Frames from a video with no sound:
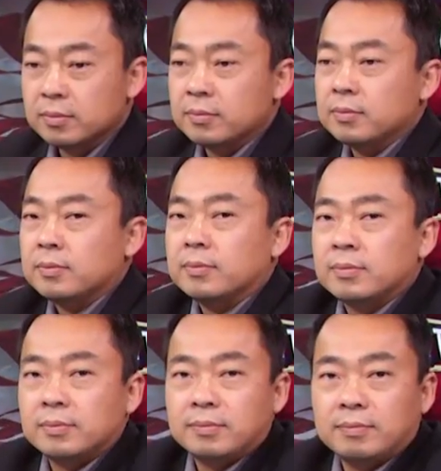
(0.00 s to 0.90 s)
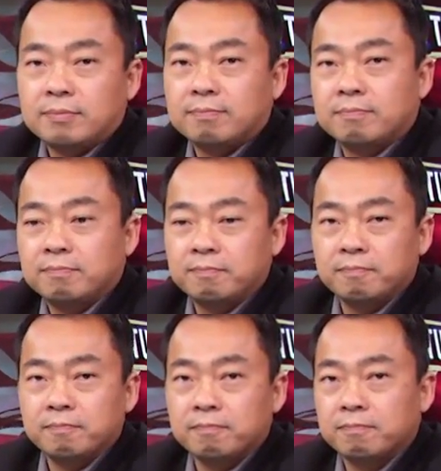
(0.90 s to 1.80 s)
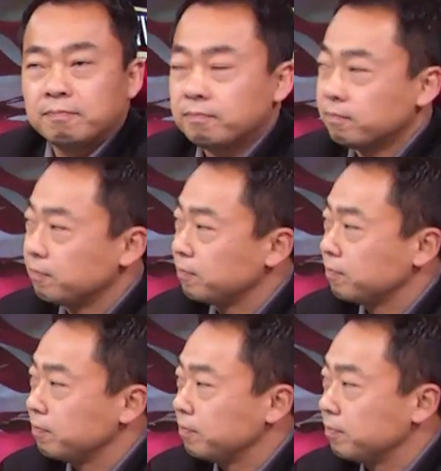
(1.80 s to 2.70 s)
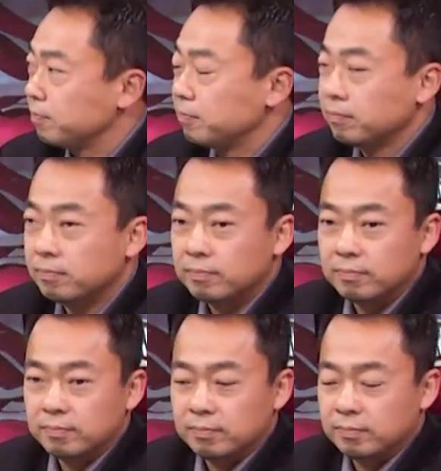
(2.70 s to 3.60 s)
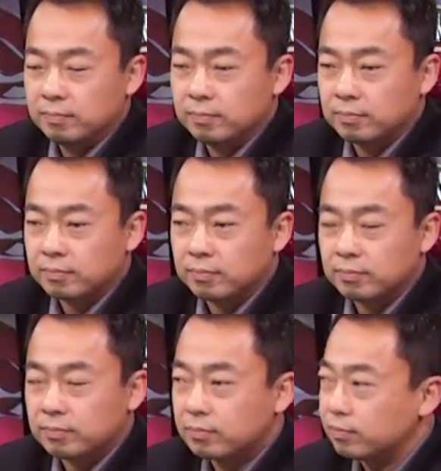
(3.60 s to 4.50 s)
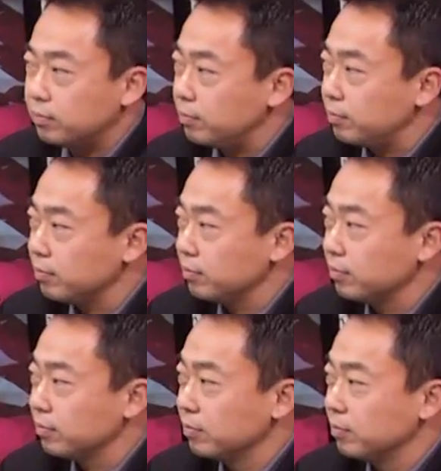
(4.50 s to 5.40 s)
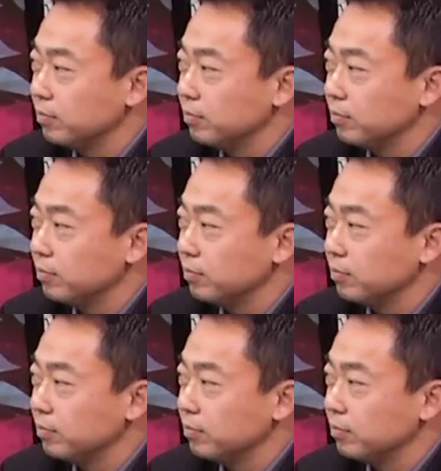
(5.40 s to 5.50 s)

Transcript: (not speaking)